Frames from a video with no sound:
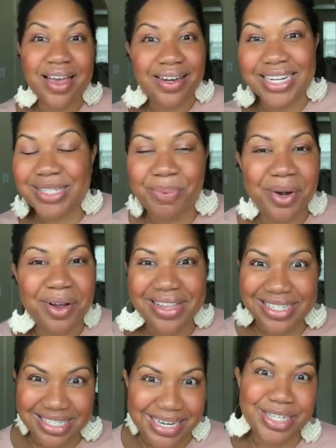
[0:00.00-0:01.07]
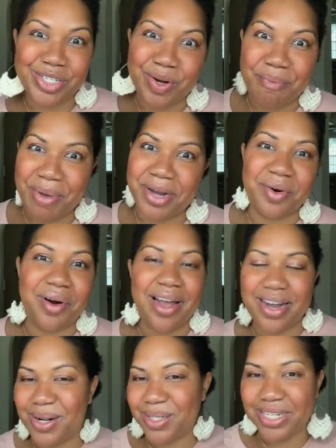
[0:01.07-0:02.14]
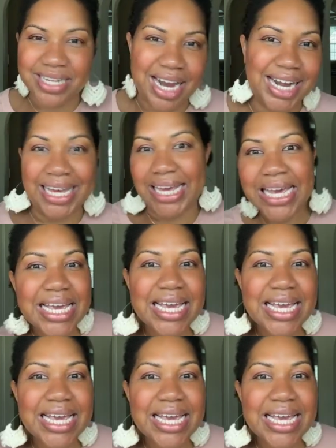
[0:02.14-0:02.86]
let's put on this station on Pandora, and it'll just kind of like